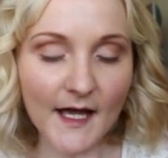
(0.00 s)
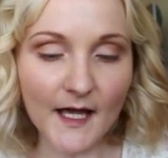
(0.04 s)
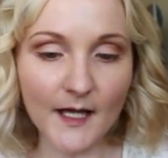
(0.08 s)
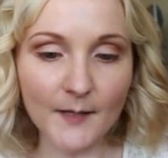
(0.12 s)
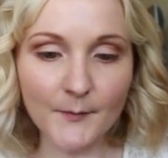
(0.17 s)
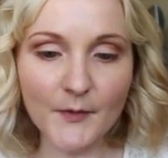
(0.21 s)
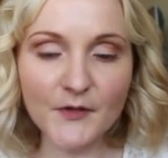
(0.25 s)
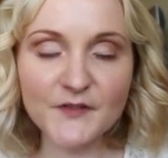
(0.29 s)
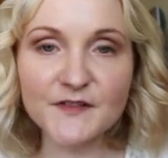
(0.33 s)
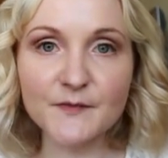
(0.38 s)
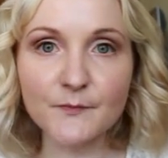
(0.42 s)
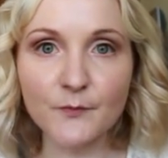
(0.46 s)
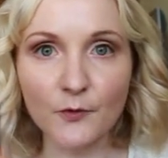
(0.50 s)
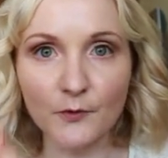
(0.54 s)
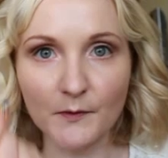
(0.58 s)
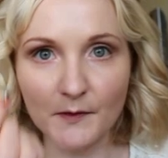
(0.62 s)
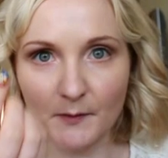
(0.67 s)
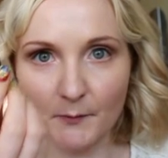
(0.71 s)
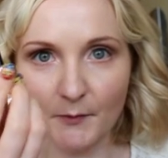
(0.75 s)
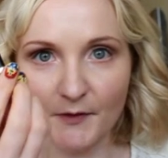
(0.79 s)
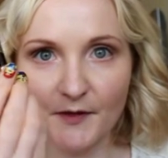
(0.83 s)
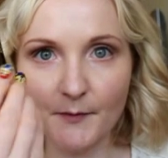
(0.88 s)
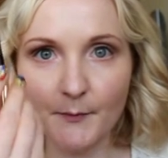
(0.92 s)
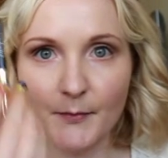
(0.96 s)
And most
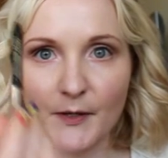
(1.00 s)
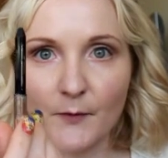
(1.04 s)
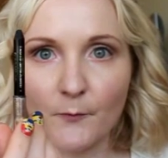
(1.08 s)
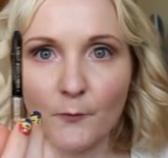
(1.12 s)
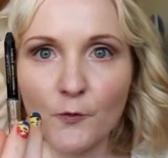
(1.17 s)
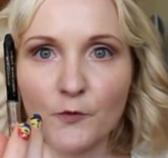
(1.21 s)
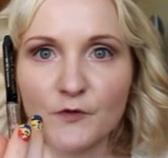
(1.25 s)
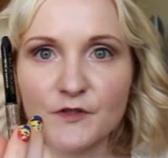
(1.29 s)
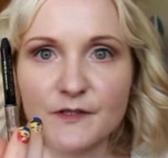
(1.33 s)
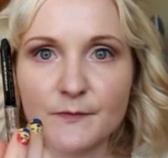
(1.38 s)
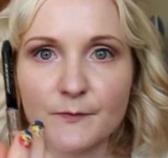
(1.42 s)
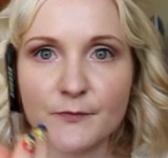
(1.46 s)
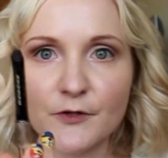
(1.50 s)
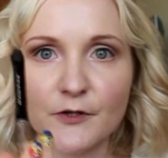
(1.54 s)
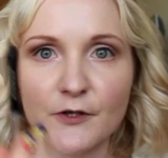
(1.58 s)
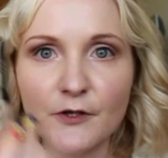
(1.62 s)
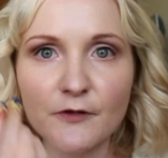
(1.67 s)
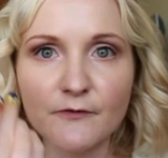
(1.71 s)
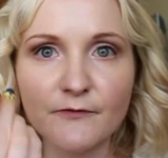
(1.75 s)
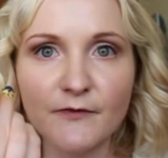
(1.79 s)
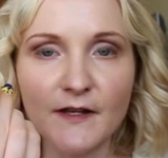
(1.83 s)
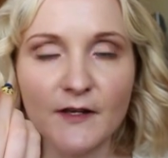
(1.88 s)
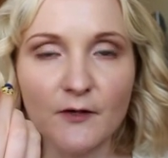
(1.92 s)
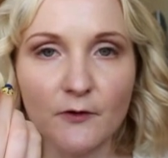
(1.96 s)
importantly, with it being
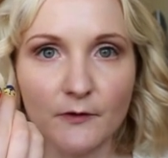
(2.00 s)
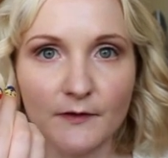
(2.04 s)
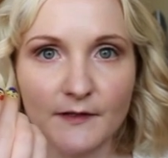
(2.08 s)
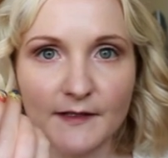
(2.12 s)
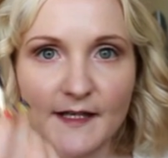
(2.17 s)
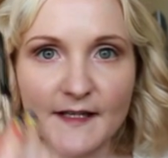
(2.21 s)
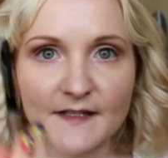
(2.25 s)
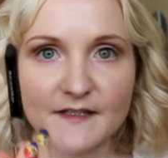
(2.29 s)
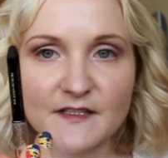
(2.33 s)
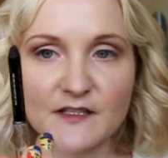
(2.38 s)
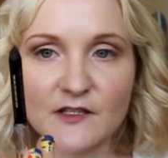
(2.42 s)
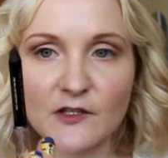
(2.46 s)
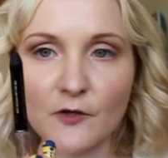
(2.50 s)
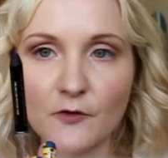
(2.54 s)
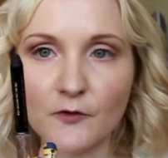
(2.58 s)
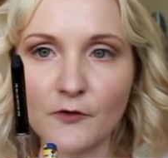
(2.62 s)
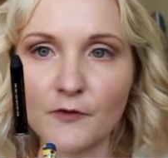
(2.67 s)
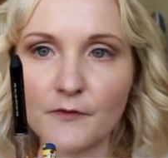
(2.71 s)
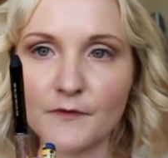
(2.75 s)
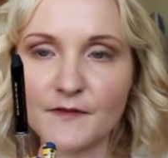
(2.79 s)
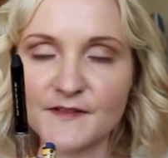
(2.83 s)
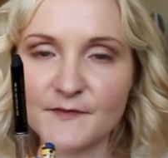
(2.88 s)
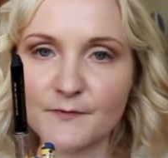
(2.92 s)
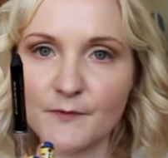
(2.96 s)
waterproof, it will last
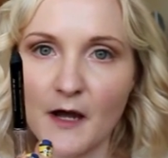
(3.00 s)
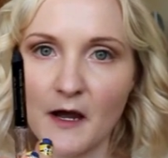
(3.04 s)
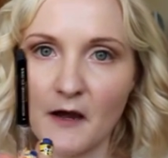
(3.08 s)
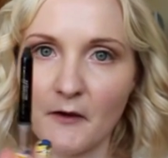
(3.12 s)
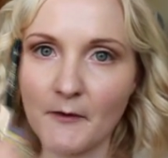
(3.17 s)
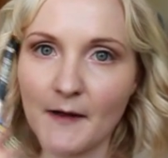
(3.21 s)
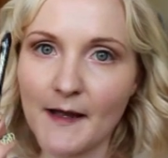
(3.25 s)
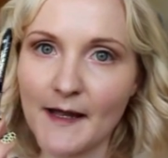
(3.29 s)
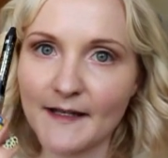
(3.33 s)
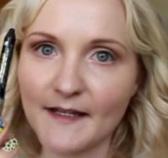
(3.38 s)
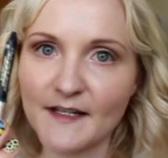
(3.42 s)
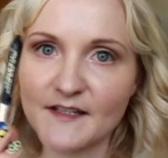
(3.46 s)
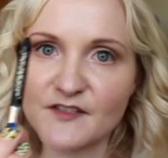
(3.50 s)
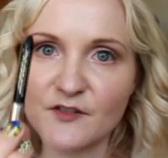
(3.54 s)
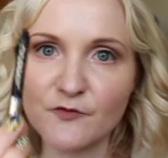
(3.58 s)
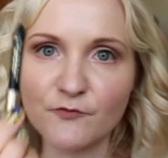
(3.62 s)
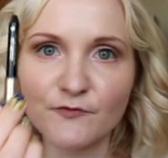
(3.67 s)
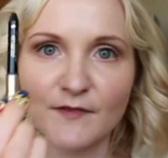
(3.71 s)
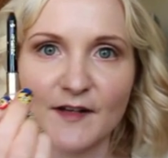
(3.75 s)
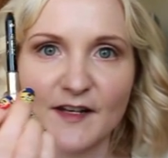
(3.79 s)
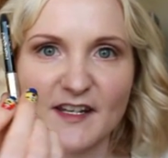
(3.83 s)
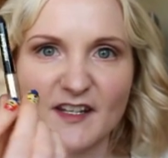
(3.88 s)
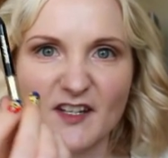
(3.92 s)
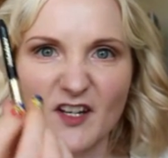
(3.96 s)
longer as well, and it's a
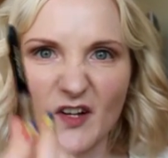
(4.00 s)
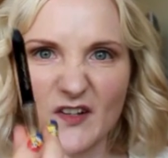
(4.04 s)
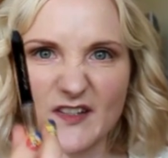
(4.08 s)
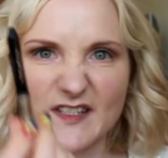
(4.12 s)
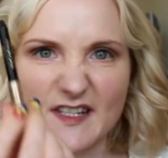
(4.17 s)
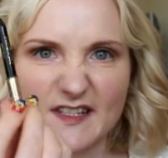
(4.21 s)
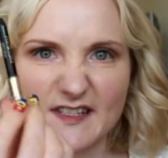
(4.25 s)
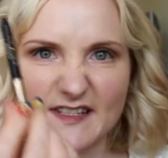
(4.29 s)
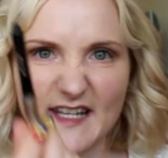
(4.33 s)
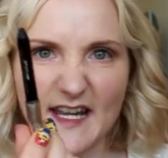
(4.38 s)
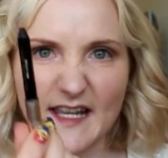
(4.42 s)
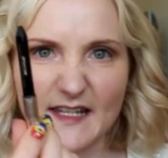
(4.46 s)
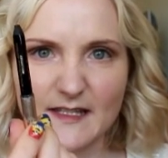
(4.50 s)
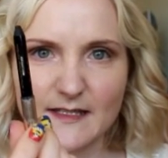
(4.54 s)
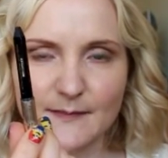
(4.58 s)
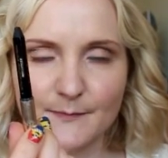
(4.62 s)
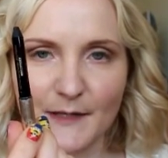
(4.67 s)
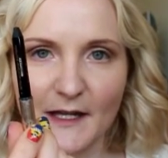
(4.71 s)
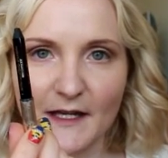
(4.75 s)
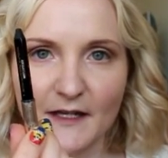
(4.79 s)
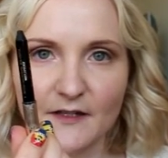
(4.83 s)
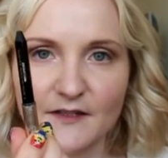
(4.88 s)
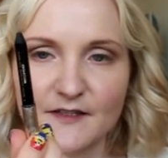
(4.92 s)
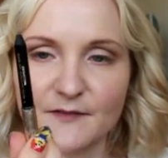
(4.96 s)
really nice intense
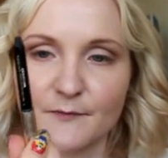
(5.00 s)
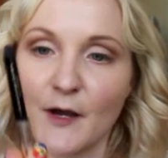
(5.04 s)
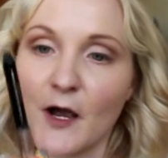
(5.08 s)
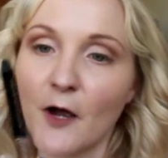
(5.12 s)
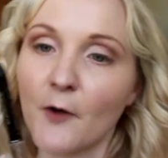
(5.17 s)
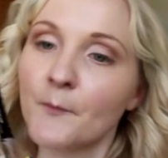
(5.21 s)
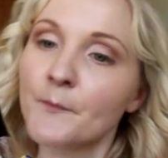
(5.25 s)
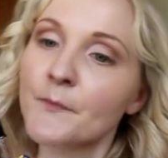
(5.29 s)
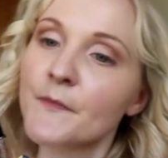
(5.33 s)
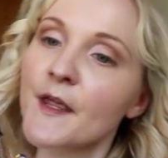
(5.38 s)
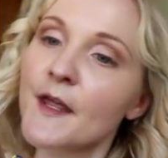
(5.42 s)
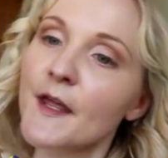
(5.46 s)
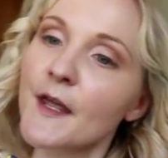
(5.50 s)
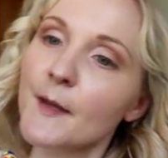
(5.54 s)
black as well.